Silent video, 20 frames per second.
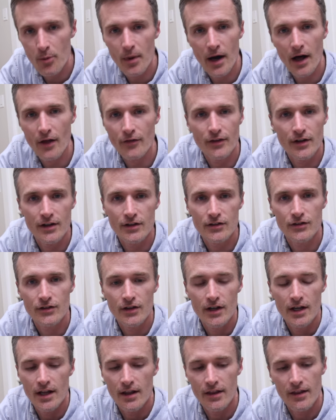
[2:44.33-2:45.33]
about
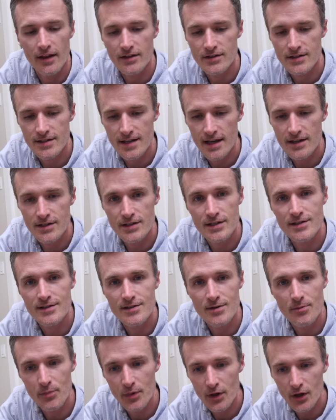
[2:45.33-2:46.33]
this that says
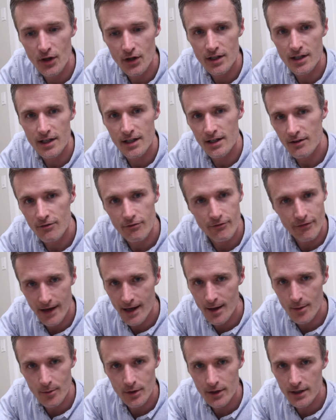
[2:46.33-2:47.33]
stability,
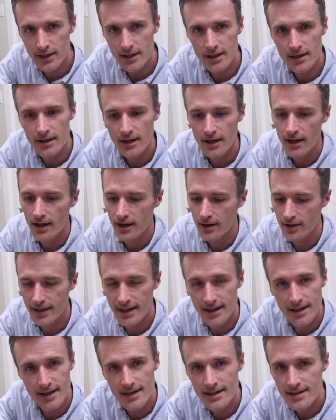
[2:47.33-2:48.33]
family,
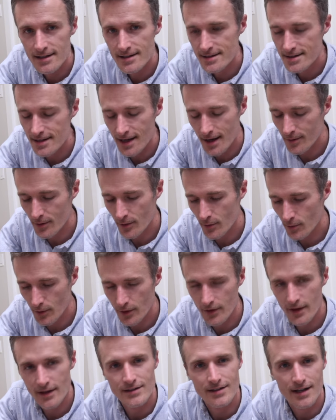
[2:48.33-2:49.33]
kids. I,
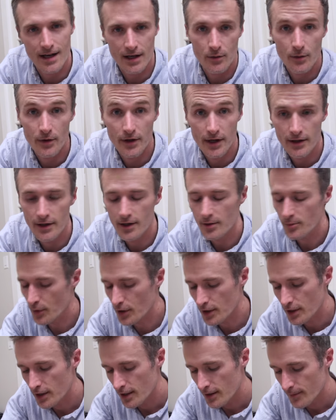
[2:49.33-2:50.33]
well, that's kind of redundant,
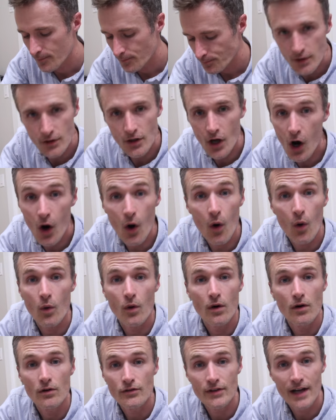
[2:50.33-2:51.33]
but
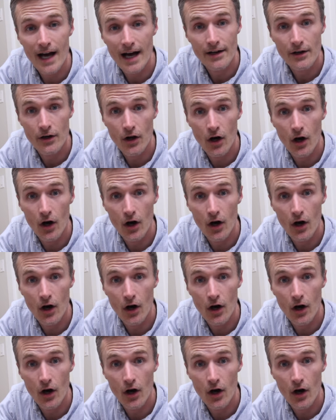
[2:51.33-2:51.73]
no, not at